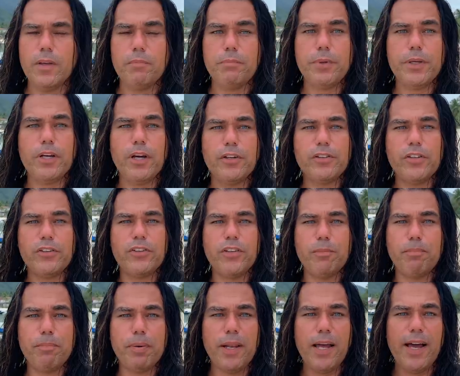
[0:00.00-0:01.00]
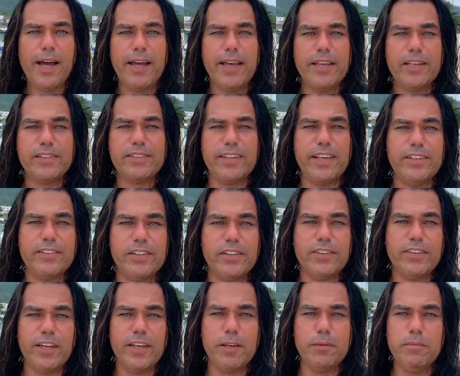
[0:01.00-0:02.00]
because the supply stays the
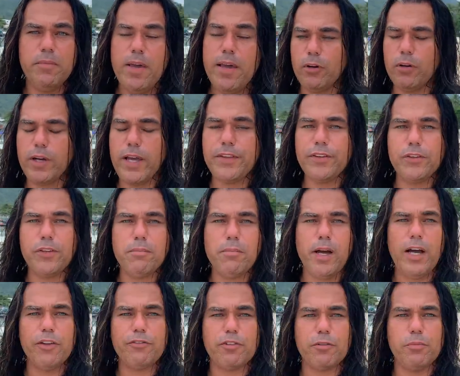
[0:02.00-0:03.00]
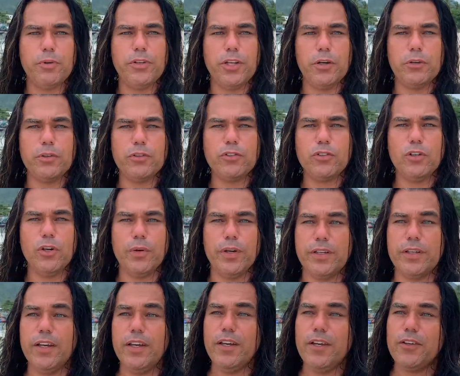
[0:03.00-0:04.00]
same and the demand for Monero is
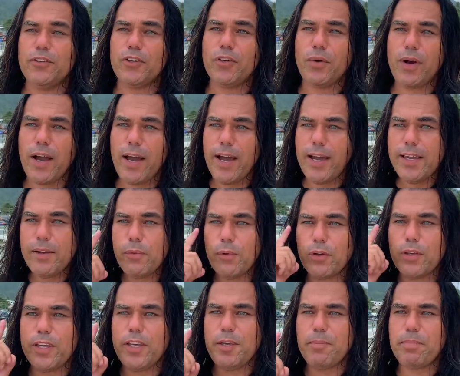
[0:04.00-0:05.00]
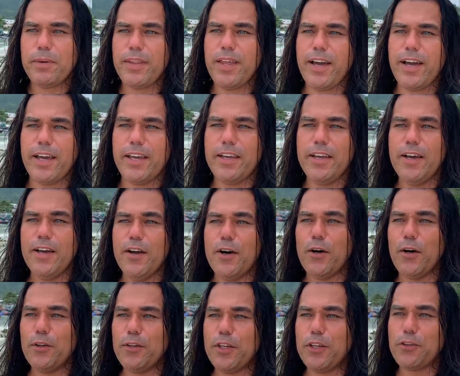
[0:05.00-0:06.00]
growing. So I will keep an eye
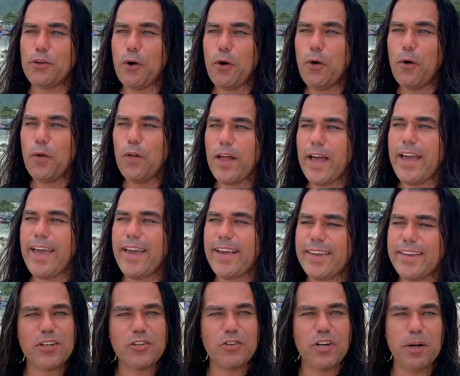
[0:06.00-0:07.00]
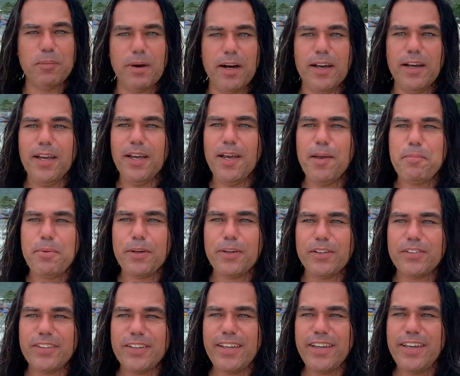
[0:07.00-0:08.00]
on this whole hacking drama
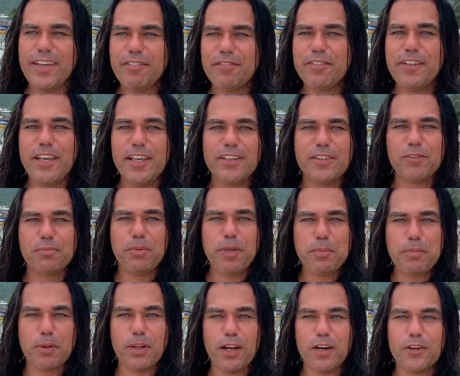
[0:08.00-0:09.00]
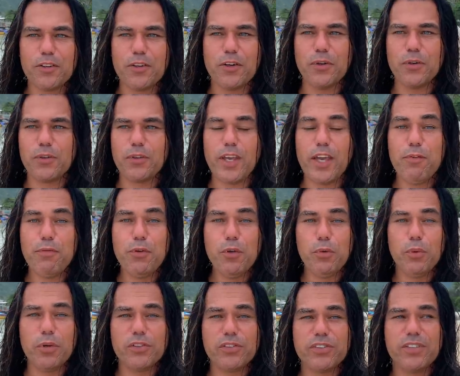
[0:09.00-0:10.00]
because if these people are going to, if you
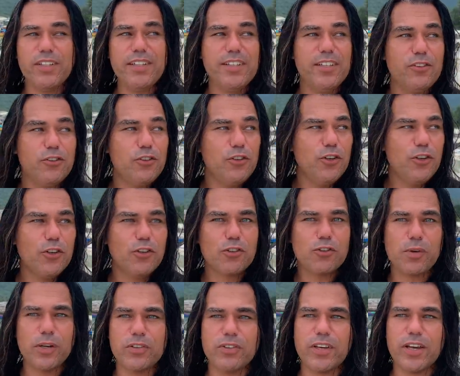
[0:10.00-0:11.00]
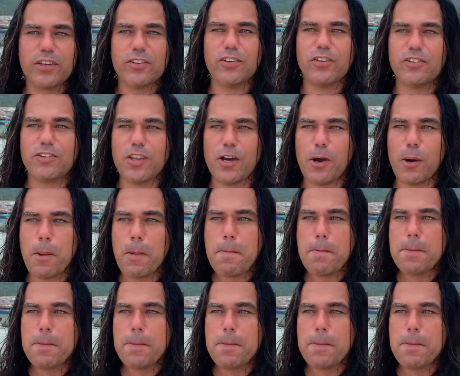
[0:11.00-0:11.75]
will see these huge transactions now